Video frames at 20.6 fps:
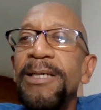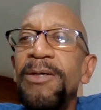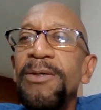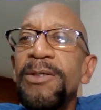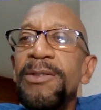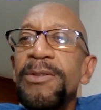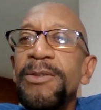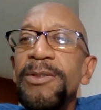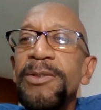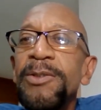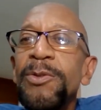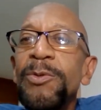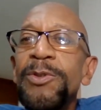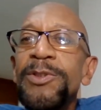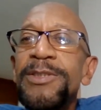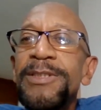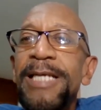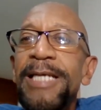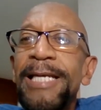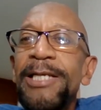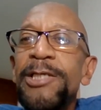Uncle,
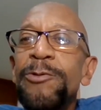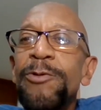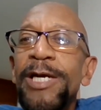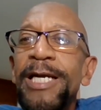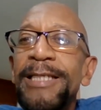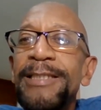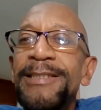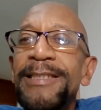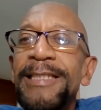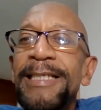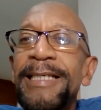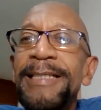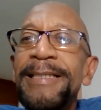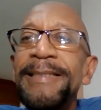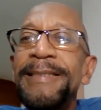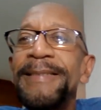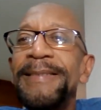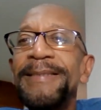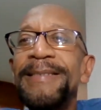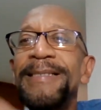who's A Trades again?